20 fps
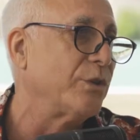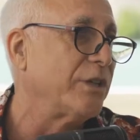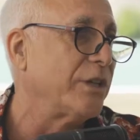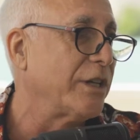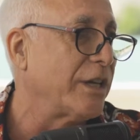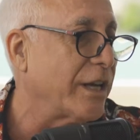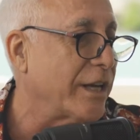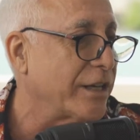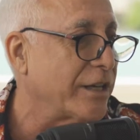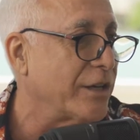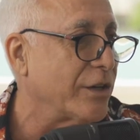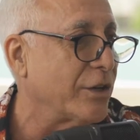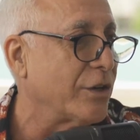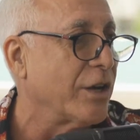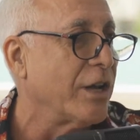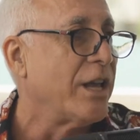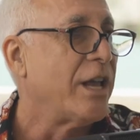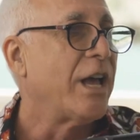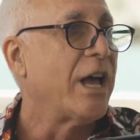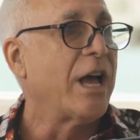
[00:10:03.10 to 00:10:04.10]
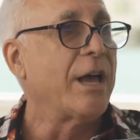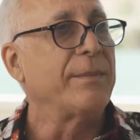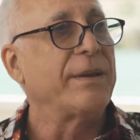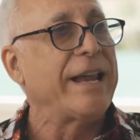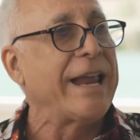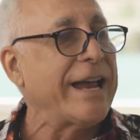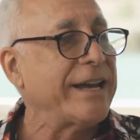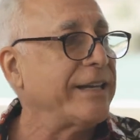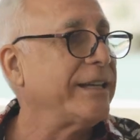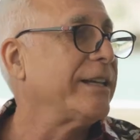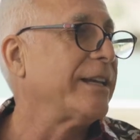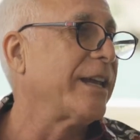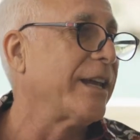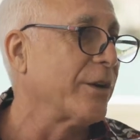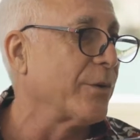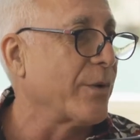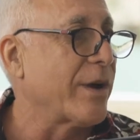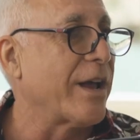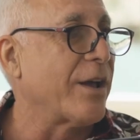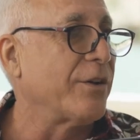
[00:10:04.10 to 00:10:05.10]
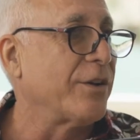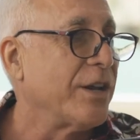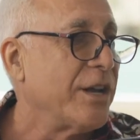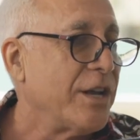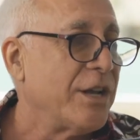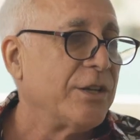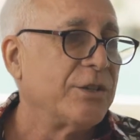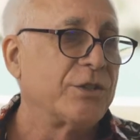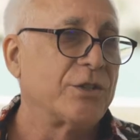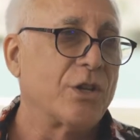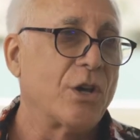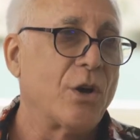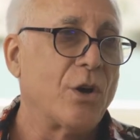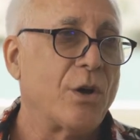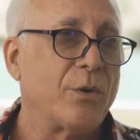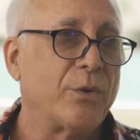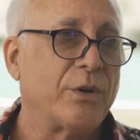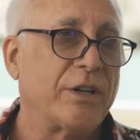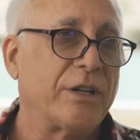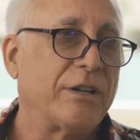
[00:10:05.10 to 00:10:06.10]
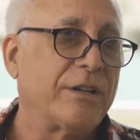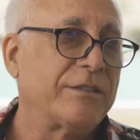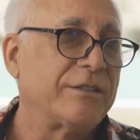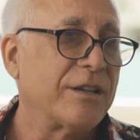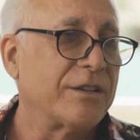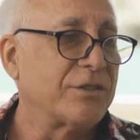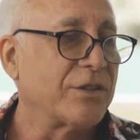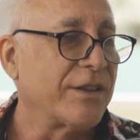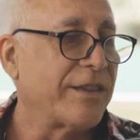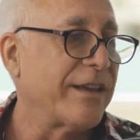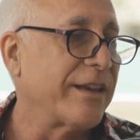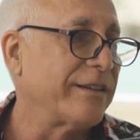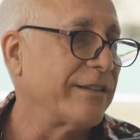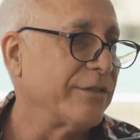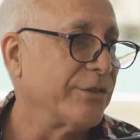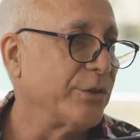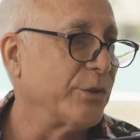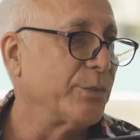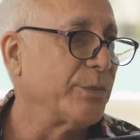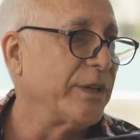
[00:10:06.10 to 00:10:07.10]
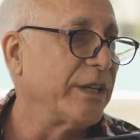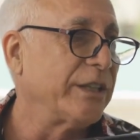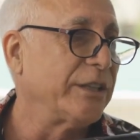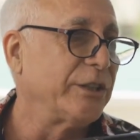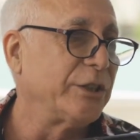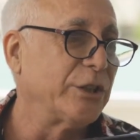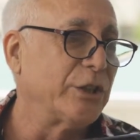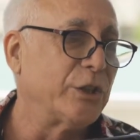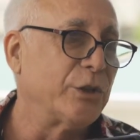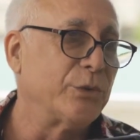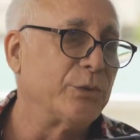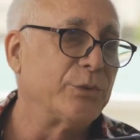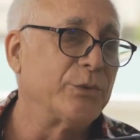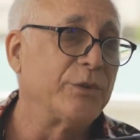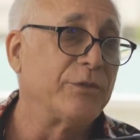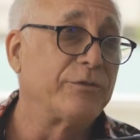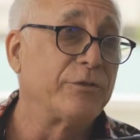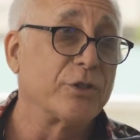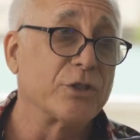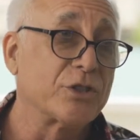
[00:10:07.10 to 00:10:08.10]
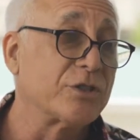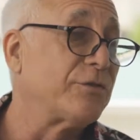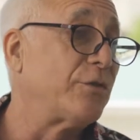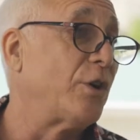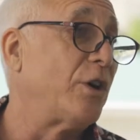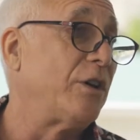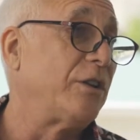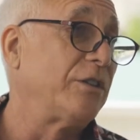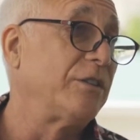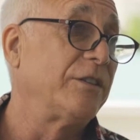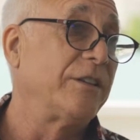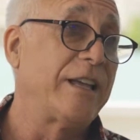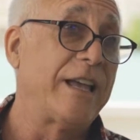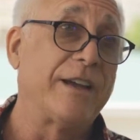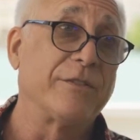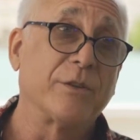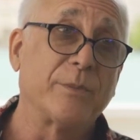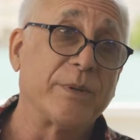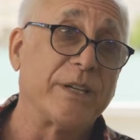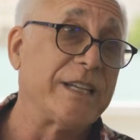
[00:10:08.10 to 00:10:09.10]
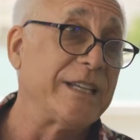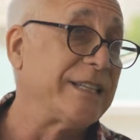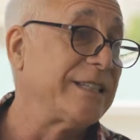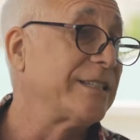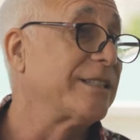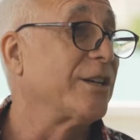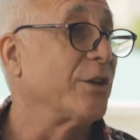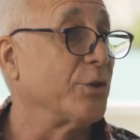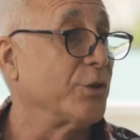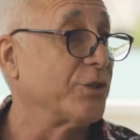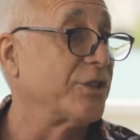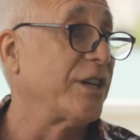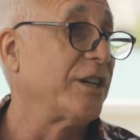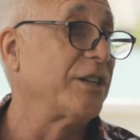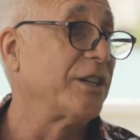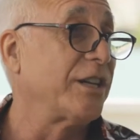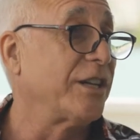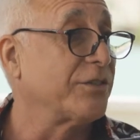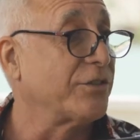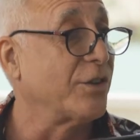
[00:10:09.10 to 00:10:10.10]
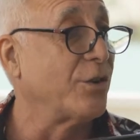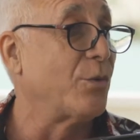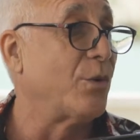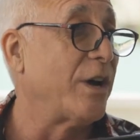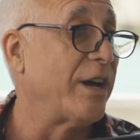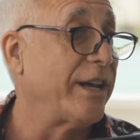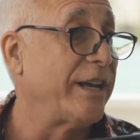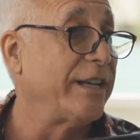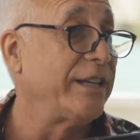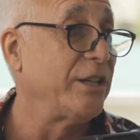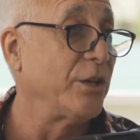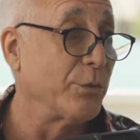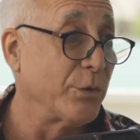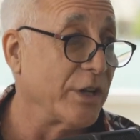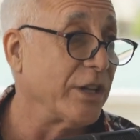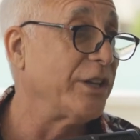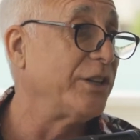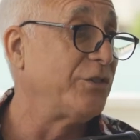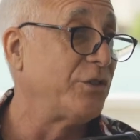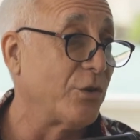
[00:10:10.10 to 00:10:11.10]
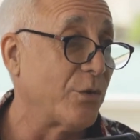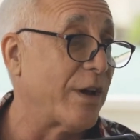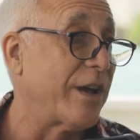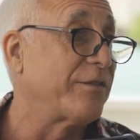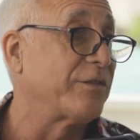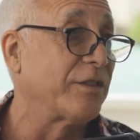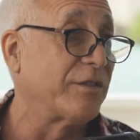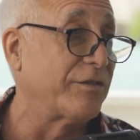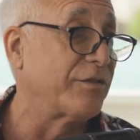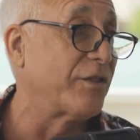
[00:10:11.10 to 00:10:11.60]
when you get here. I mean, how do you get around? Yeah. So I wanted to touch on that a little bit. You know, first of all, everybody needs to understand to get to Hawaii, you really do have to